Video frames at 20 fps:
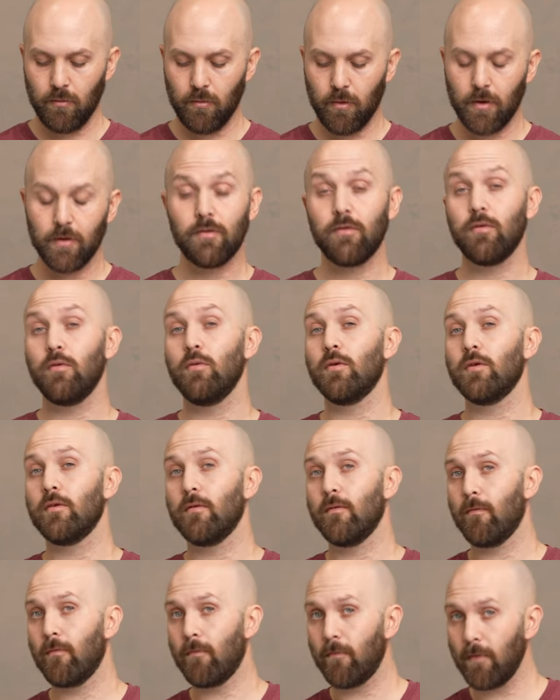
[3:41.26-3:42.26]

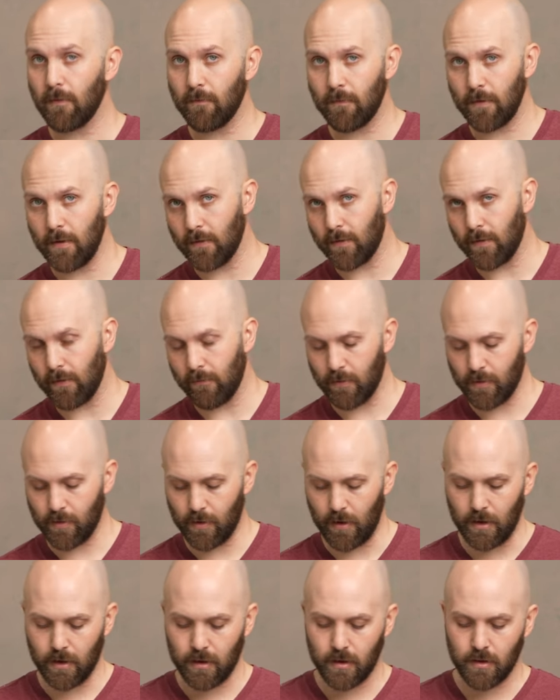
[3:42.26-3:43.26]
1/250th of a
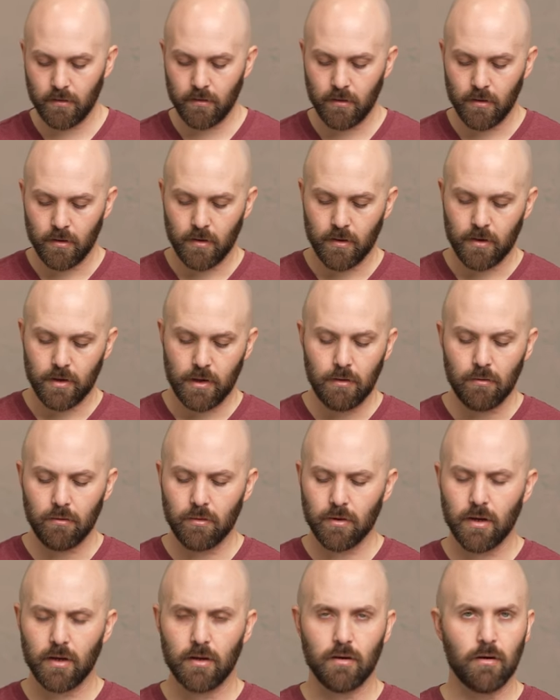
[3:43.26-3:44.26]
second, you
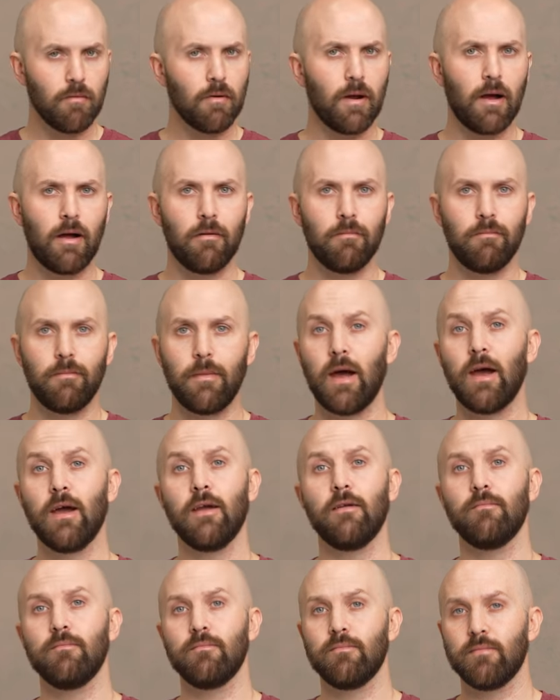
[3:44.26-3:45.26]
will get around
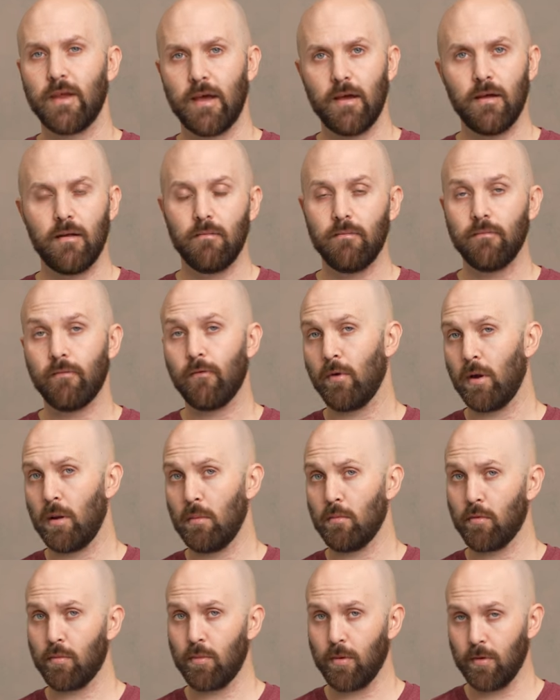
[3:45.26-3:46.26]
9-10
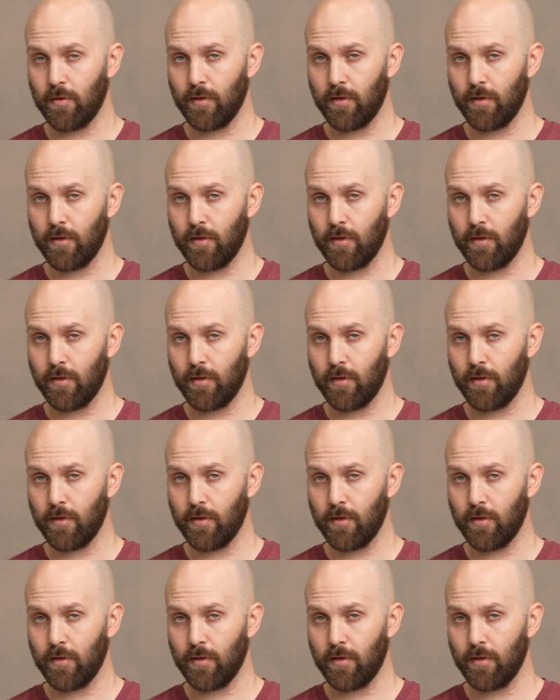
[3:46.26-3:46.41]
frames per